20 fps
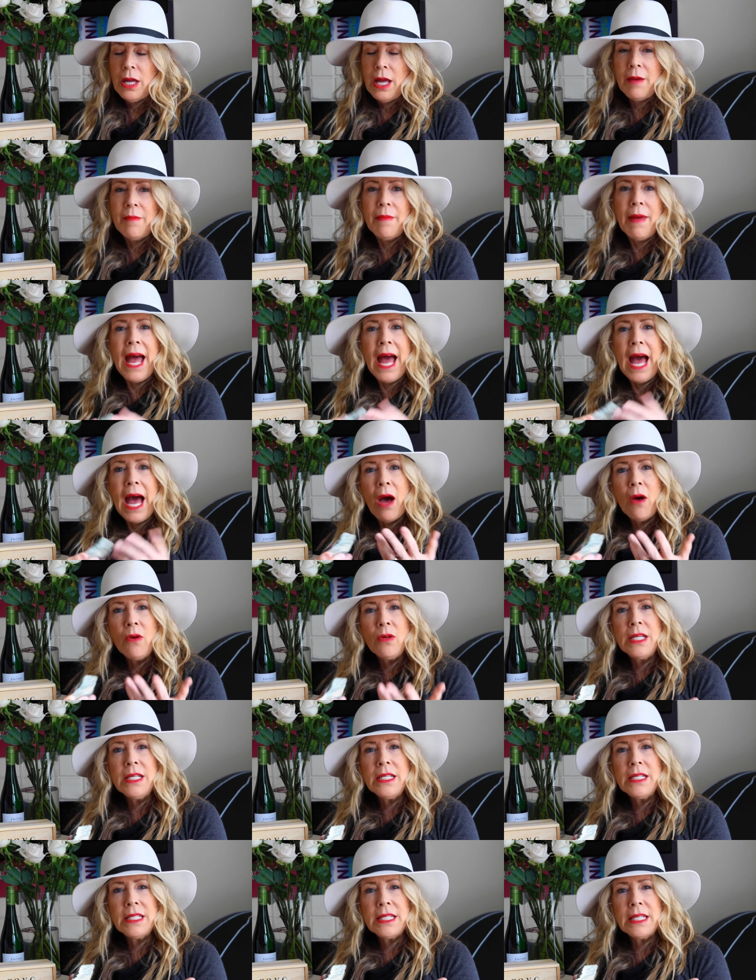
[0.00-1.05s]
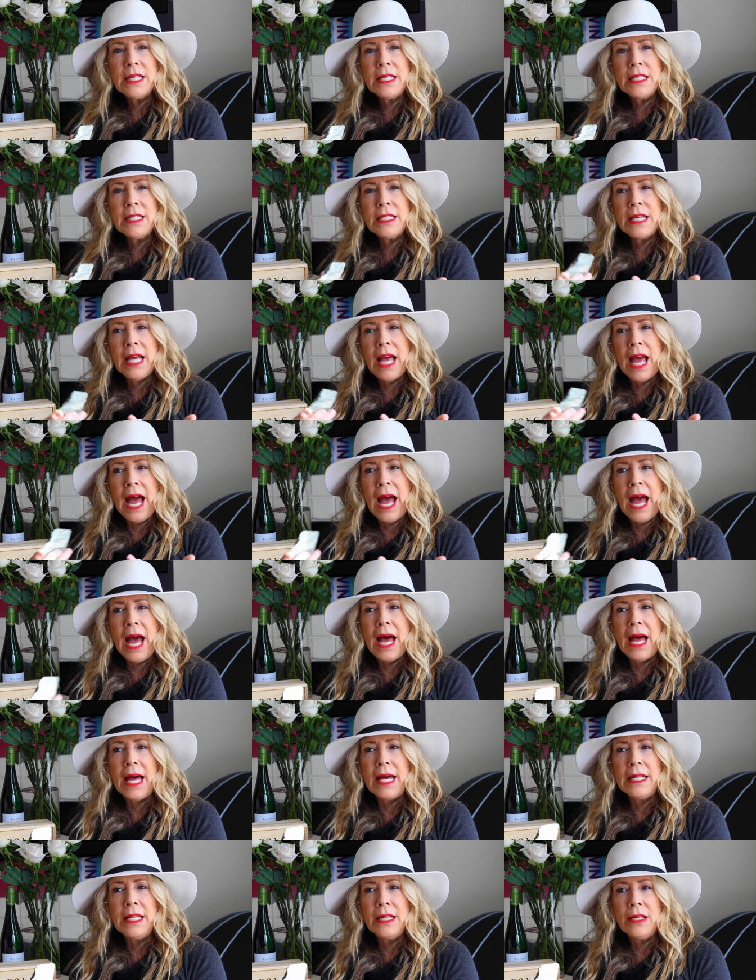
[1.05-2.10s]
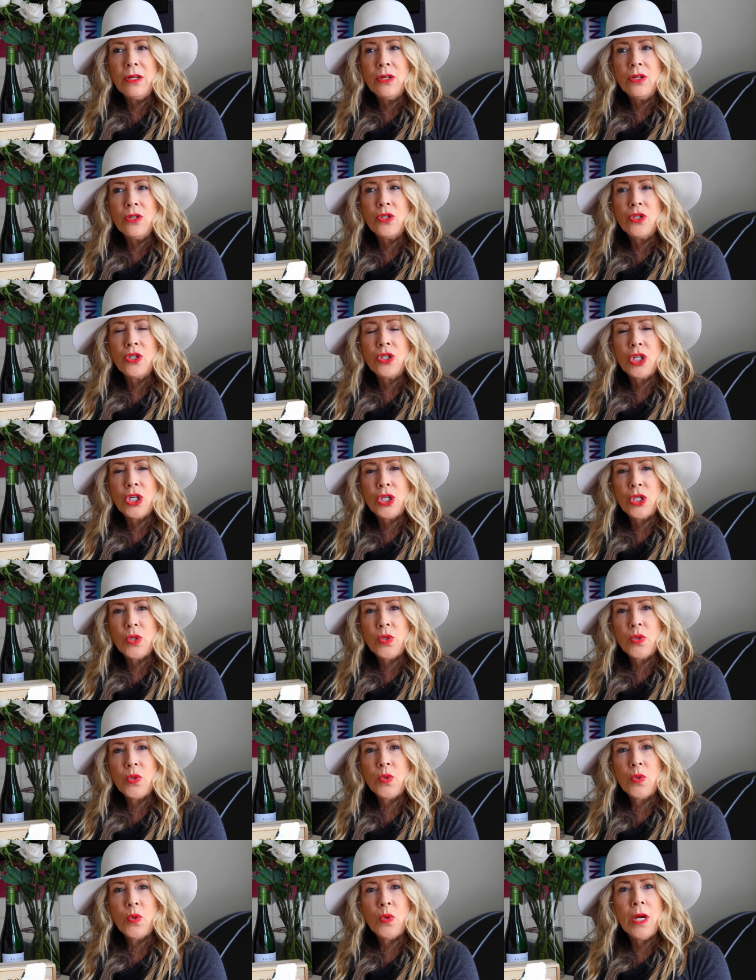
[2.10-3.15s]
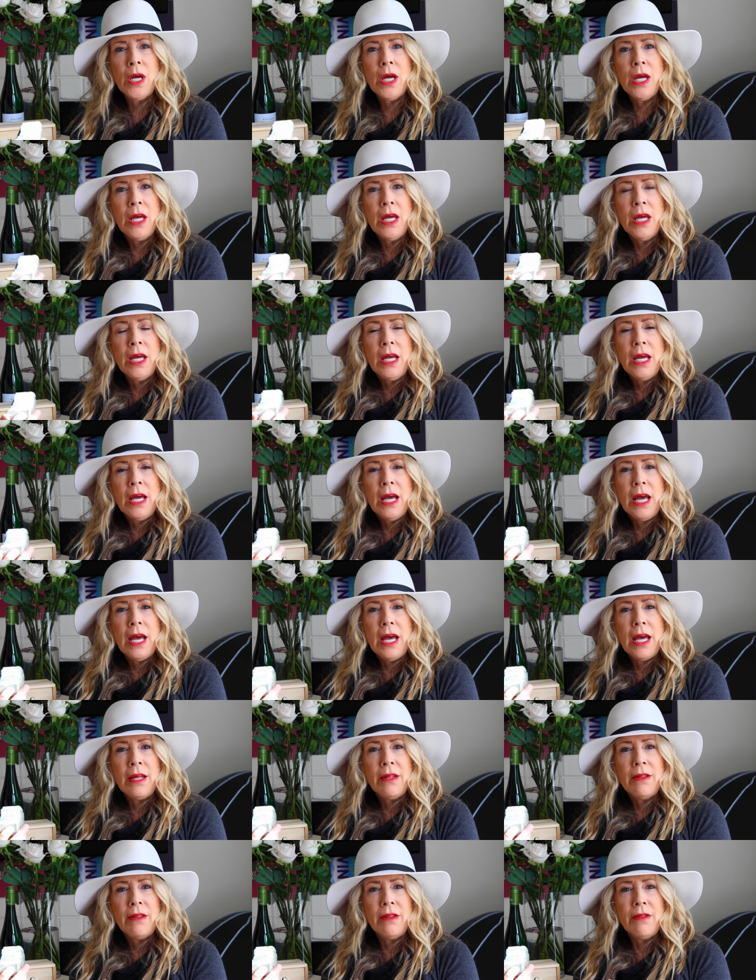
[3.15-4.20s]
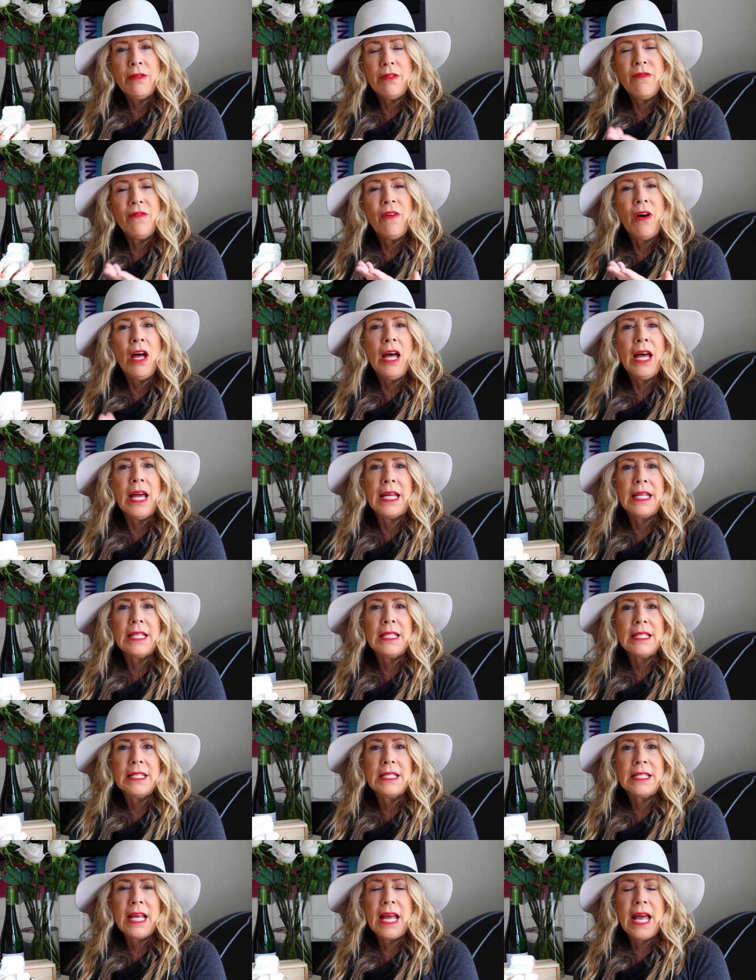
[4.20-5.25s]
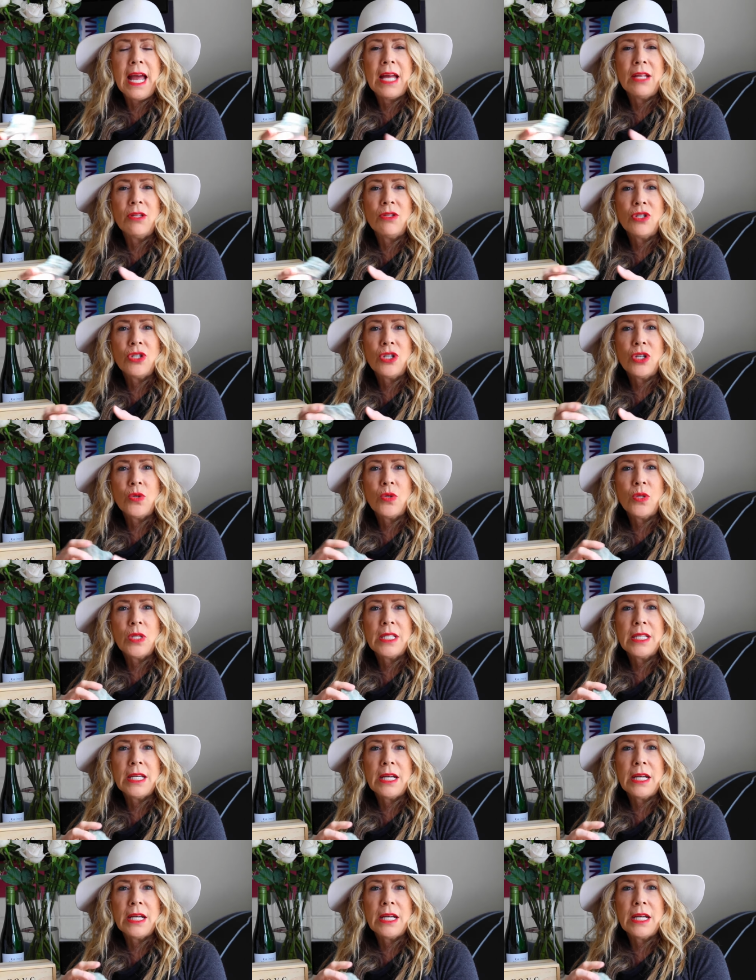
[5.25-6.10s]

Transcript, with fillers: um, how does it add to uh, the vines and to the